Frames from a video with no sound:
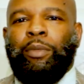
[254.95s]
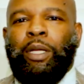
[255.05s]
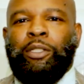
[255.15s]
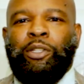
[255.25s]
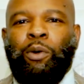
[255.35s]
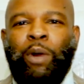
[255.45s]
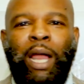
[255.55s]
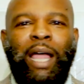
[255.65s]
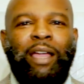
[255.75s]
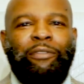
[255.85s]
And so when
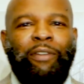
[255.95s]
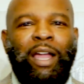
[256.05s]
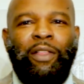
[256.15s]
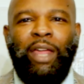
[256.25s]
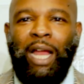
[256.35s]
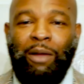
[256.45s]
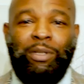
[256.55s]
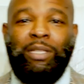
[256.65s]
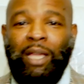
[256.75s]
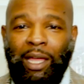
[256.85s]
I found that I
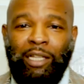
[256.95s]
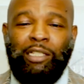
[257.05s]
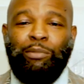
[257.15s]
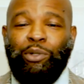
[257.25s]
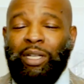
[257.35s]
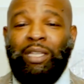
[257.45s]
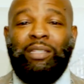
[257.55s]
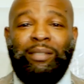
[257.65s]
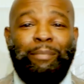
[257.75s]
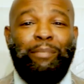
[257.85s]
was eligible to get
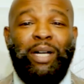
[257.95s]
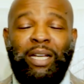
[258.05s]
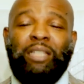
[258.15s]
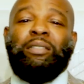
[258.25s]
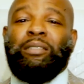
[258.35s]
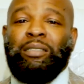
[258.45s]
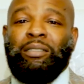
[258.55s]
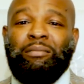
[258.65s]
some money